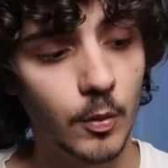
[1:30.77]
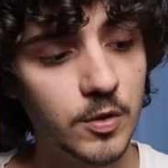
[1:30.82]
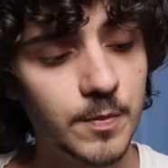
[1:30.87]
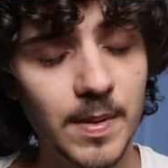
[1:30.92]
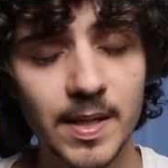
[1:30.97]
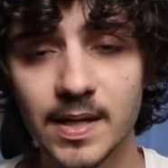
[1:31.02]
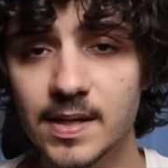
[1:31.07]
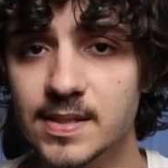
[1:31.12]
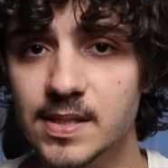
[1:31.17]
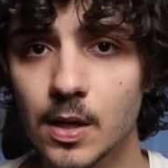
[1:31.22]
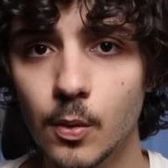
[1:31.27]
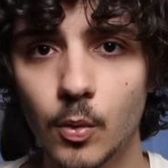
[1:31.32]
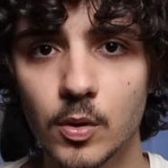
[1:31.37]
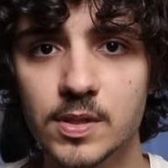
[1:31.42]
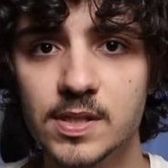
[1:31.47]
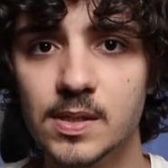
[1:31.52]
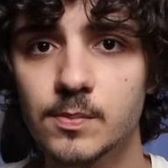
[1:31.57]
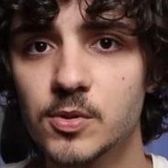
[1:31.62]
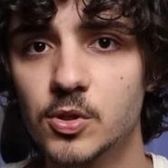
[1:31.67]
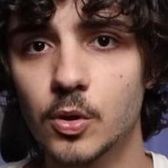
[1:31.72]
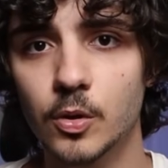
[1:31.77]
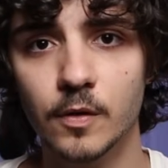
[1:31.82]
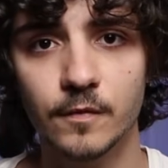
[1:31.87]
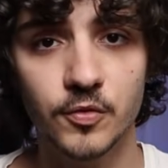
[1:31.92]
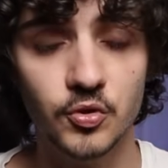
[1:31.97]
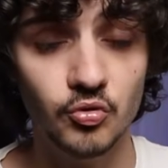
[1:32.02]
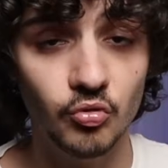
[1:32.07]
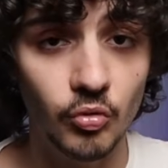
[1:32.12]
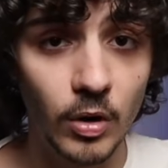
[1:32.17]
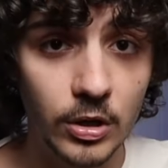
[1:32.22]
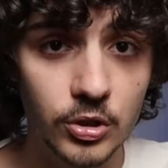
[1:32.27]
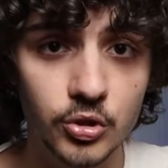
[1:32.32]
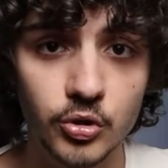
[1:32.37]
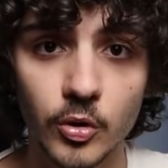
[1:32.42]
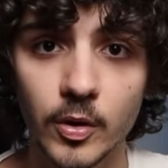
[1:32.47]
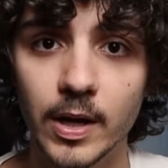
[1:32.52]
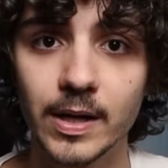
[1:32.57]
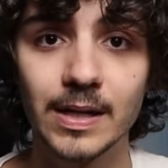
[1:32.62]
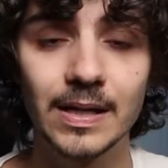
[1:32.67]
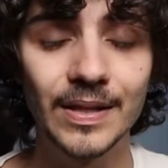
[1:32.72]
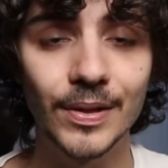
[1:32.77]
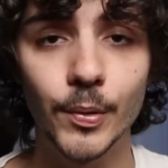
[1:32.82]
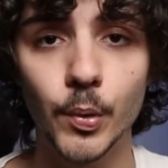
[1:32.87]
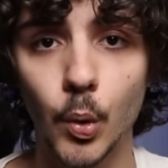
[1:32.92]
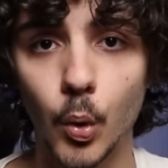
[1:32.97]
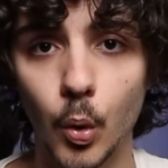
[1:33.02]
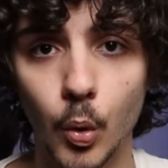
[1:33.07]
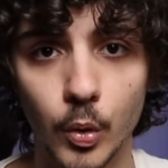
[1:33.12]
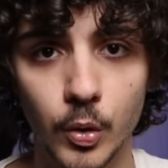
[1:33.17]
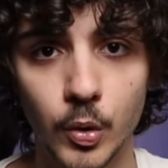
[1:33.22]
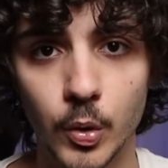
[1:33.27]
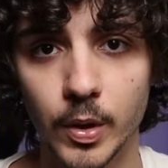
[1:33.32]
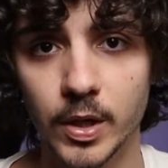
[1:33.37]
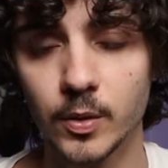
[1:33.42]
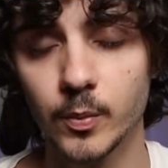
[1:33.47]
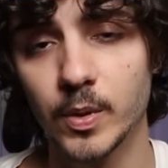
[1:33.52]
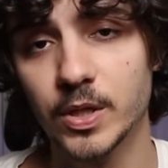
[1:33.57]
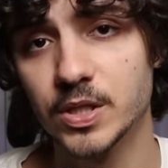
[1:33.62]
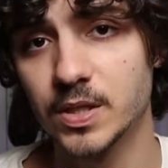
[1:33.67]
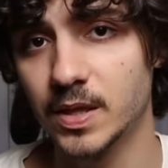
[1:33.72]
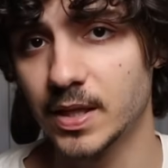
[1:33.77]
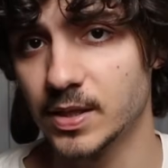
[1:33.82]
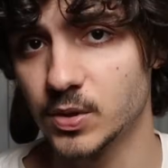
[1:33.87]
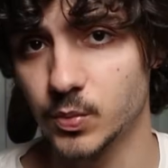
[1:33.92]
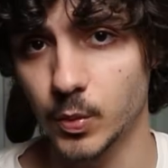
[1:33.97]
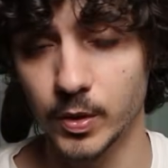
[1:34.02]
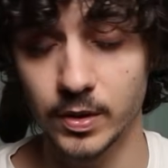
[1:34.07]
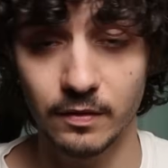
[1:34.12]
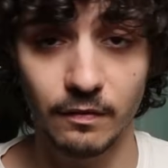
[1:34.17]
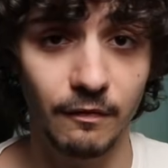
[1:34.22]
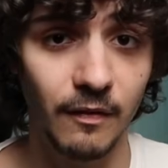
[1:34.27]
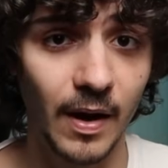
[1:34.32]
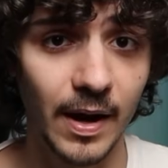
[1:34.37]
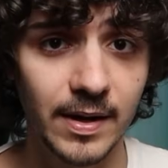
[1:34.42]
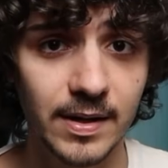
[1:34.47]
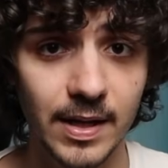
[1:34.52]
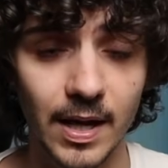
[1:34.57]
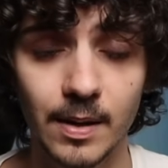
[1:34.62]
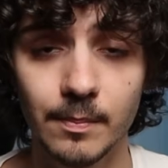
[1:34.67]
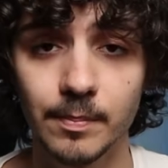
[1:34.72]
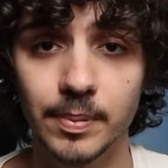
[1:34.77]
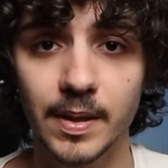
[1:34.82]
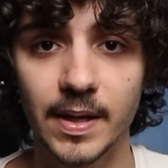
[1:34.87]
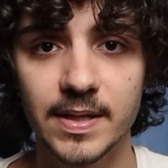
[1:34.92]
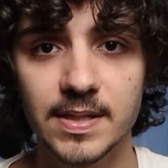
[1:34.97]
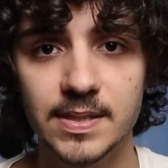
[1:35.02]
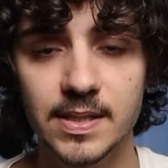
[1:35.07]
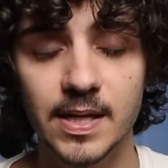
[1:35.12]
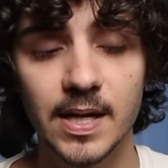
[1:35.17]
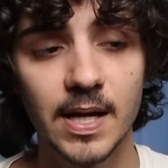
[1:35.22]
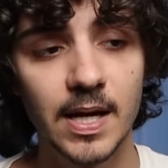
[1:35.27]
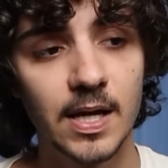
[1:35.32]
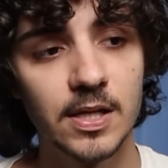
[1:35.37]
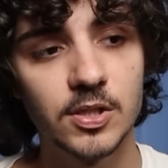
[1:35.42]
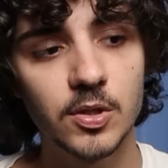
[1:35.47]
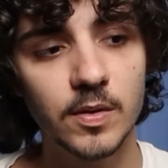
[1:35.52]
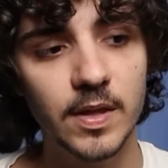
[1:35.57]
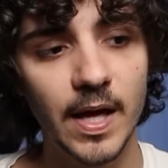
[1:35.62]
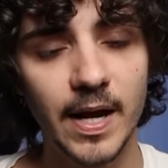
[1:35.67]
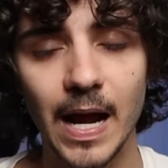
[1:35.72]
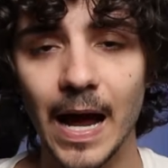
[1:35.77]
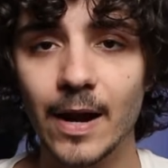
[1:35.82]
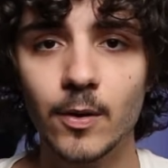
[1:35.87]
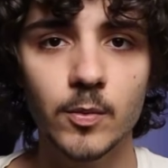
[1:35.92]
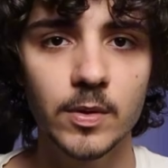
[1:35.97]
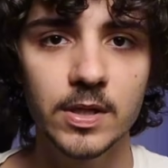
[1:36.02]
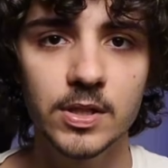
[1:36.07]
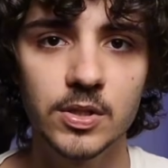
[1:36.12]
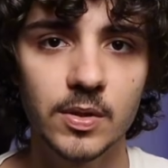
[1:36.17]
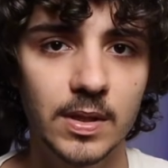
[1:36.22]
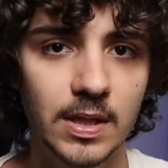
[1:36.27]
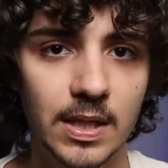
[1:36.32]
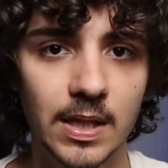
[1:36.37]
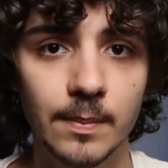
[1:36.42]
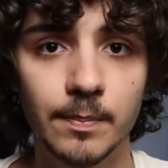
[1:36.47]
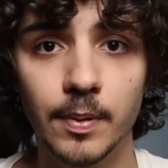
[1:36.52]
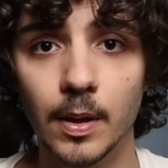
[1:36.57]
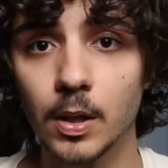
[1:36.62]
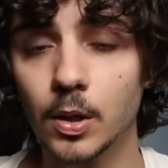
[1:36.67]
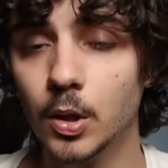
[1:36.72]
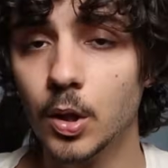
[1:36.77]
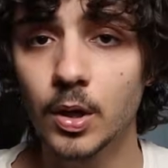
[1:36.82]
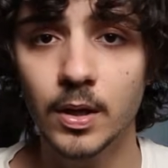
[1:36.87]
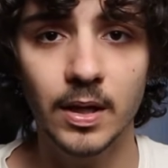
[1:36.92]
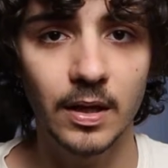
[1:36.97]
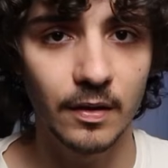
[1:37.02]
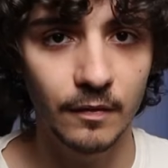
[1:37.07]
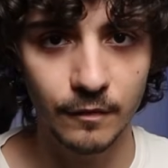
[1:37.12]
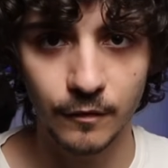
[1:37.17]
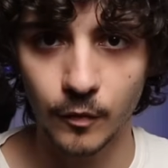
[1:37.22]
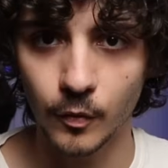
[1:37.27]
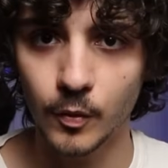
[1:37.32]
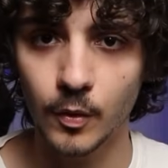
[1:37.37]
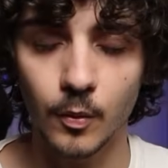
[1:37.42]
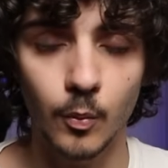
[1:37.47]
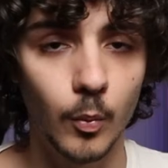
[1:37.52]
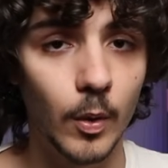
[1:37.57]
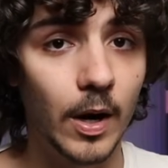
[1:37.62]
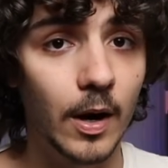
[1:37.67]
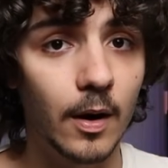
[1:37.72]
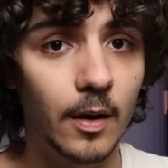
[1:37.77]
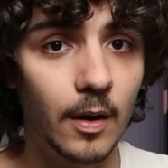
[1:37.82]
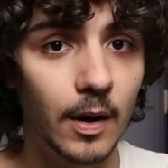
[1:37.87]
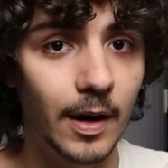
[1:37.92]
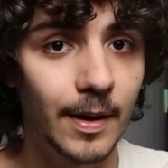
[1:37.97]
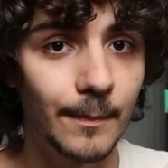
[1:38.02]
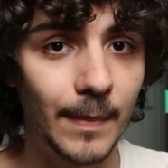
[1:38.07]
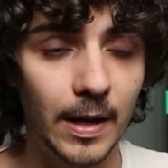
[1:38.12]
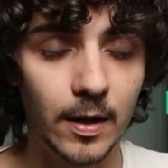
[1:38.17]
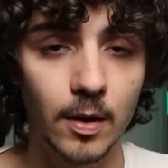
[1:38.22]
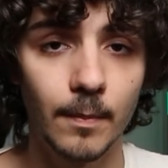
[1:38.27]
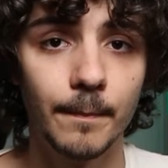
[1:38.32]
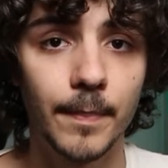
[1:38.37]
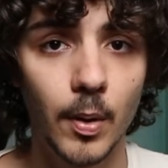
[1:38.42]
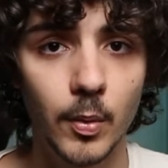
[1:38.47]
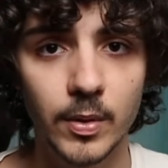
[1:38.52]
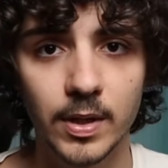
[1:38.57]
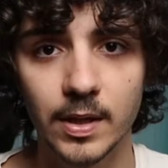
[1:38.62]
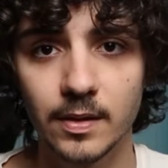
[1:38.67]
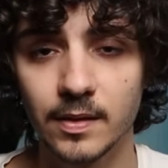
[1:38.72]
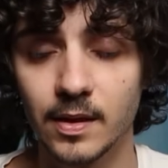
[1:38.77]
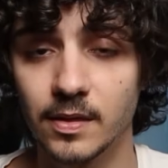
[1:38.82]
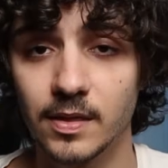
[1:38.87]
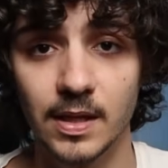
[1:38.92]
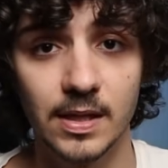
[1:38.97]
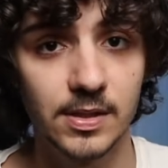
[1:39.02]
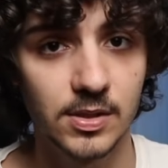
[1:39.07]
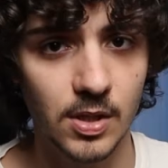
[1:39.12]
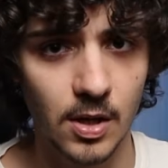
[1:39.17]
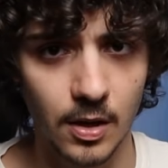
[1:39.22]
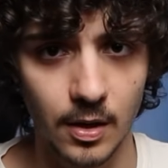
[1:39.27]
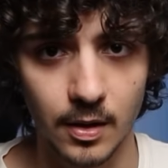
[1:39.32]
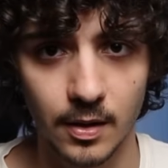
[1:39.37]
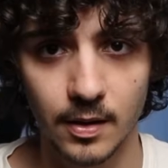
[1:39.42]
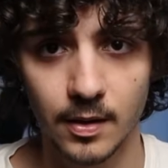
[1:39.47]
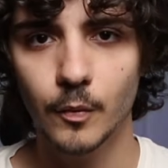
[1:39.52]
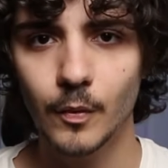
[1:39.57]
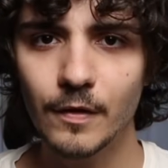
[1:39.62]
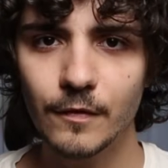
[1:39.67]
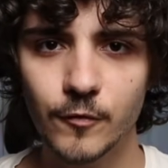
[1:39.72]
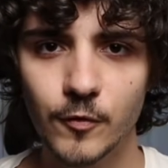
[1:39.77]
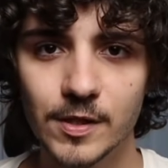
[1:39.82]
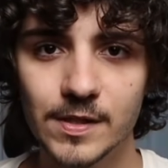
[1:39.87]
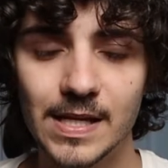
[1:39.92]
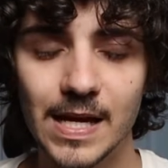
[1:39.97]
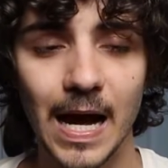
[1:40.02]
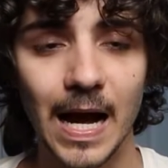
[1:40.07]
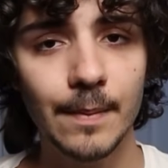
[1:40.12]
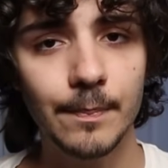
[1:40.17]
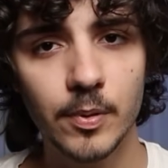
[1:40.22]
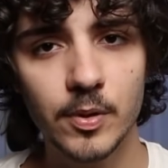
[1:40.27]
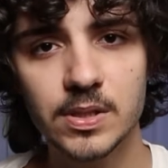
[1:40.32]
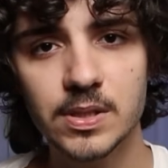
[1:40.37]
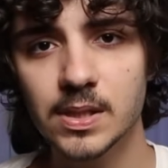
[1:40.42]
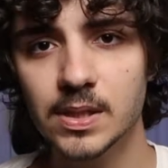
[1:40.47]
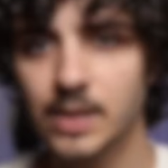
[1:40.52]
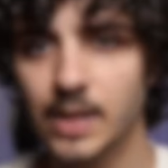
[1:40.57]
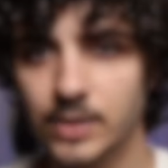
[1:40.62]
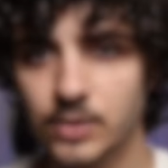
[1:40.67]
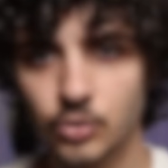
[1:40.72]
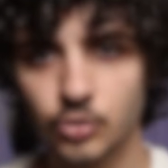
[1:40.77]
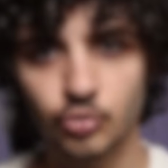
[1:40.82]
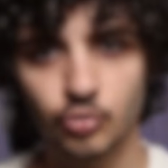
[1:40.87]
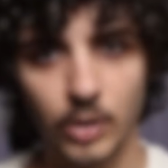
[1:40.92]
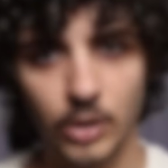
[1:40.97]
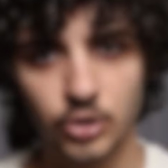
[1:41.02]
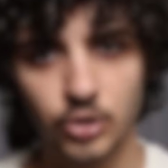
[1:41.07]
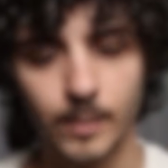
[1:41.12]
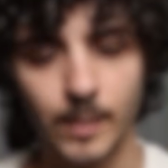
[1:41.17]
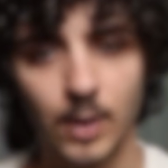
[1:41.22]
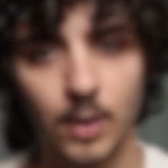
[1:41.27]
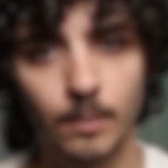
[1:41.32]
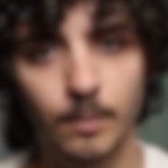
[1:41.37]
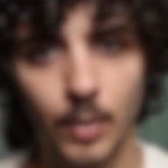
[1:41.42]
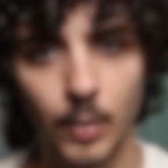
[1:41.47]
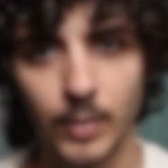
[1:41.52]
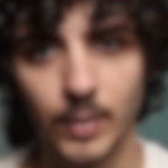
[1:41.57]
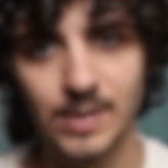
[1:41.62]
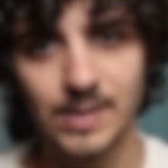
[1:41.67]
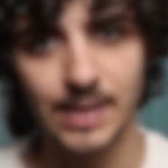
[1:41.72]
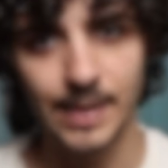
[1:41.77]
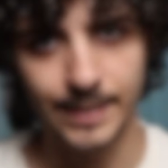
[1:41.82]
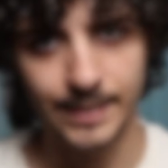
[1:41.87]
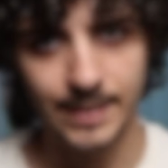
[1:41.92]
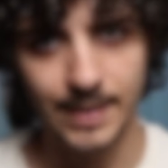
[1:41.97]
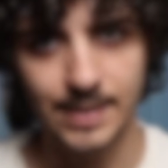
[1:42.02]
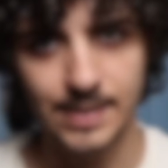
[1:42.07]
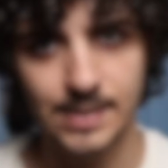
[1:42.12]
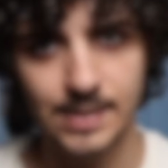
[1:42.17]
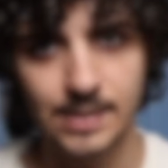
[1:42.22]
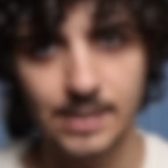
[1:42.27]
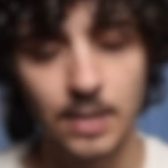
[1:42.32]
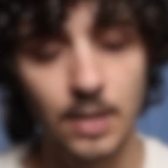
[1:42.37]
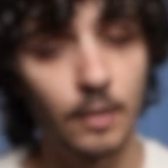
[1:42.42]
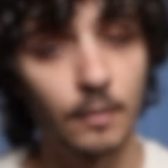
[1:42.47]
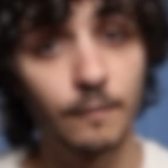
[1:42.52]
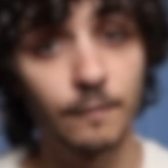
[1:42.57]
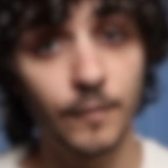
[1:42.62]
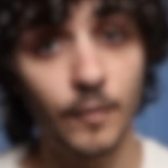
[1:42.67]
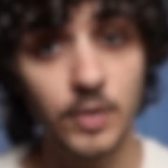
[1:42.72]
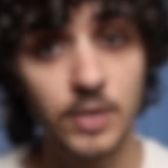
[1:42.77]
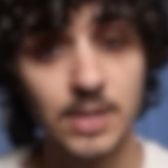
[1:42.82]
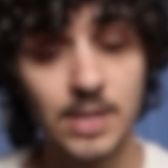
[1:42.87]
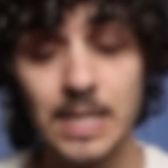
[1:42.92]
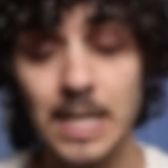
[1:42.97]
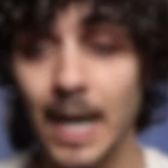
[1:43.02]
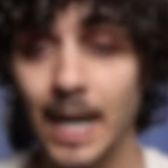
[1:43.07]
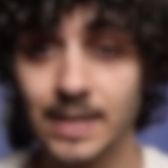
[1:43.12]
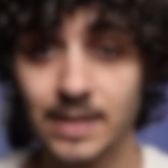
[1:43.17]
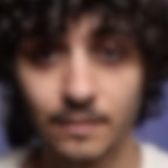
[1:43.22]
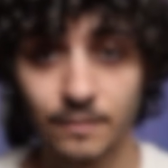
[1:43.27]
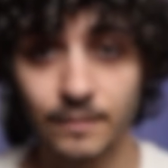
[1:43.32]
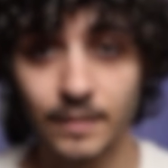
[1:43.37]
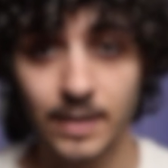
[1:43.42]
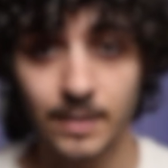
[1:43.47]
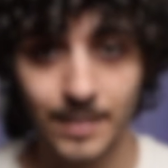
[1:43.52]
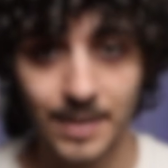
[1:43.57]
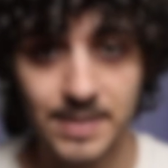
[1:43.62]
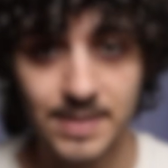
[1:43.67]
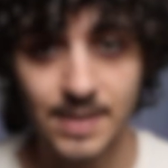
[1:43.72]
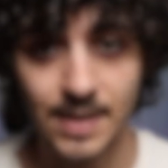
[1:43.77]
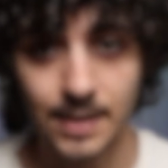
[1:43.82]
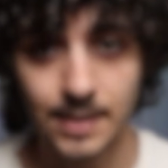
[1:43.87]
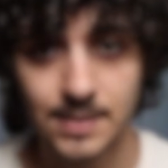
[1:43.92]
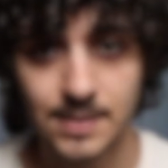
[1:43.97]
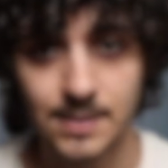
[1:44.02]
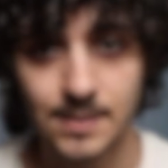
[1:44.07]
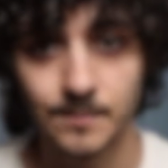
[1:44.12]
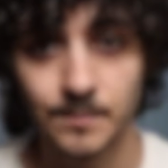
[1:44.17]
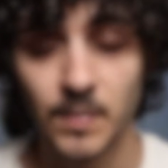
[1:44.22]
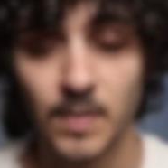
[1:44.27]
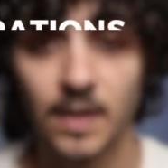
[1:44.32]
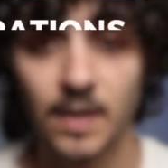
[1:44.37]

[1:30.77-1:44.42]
was because there was some sort of structure and clear order in which things were defined and placed so that I don't need to keep looking for where in my component the things are. For reference, I personally like to structure my components like this. First, I define my states,